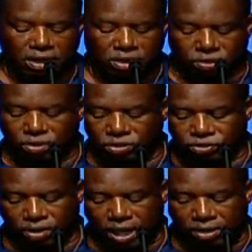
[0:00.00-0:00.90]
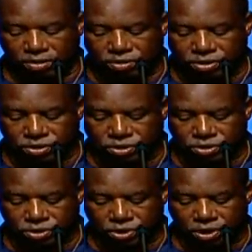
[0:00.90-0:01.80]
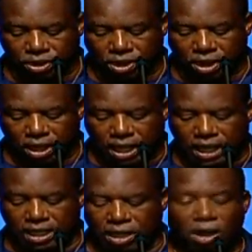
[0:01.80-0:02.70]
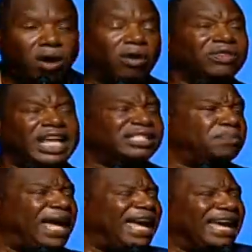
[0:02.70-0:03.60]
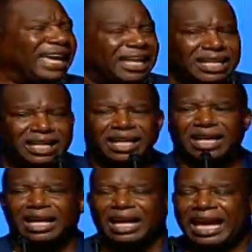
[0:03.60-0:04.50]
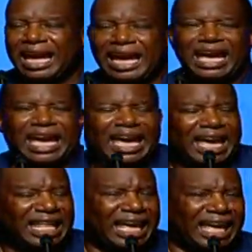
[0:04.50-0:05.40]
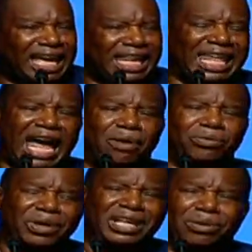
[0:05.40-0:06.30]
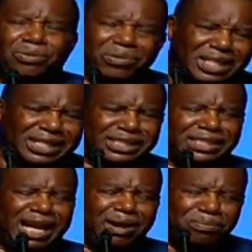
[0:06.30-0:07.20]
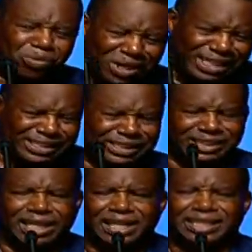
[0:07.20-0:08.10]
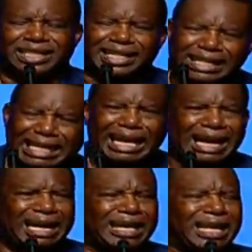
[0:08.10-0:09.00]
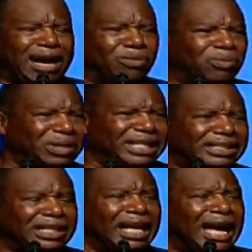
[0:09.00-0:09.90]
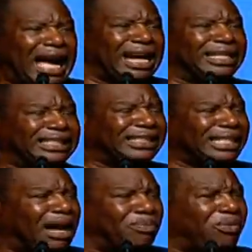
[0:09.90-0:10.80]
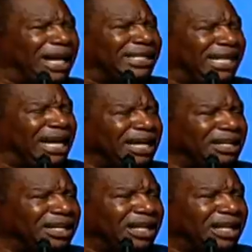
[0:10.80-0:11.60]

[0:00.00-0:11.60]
You know trials. And all that's bad. And, and, and, and, I really wish, I wish to God, I wish I could stop right there.